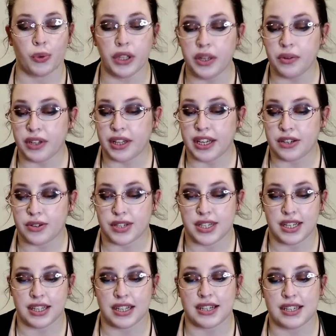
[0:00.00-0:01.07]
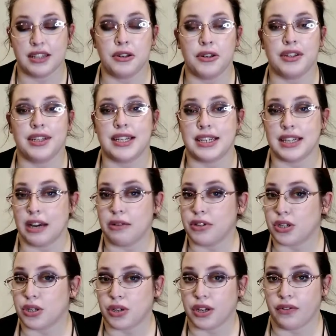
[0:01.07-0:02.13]
really, really interesting that is literally down
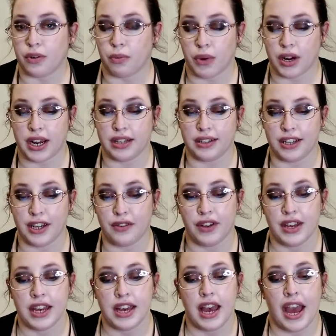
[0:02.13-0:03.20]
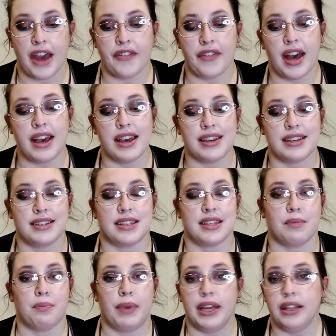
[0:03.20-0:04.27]
the street from where I live. And that is
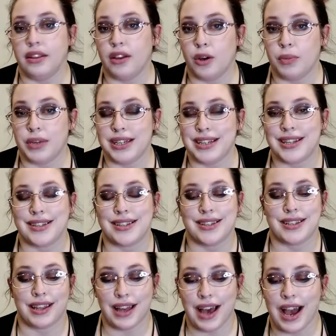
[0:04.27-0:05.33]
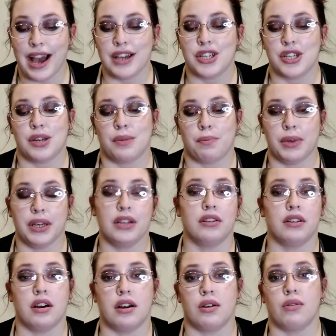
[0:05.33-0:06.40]
the Ben Lomond slash
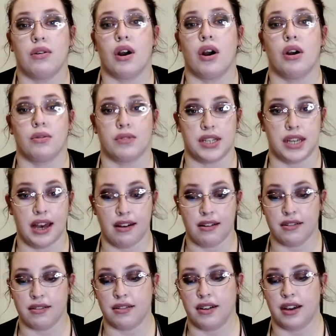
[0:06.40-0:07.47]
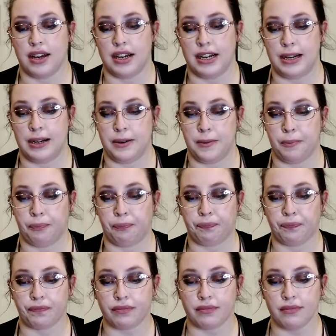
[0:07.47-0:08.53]
Bigelow Hotel. Um,
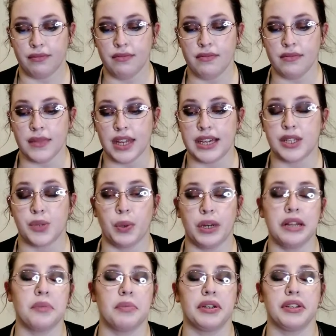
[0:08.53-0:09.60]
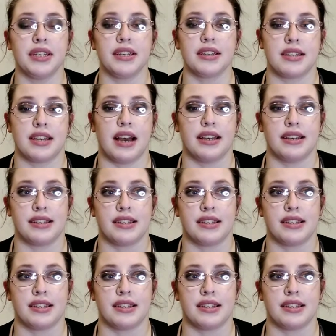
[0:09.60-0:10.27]
it's one of the buildings that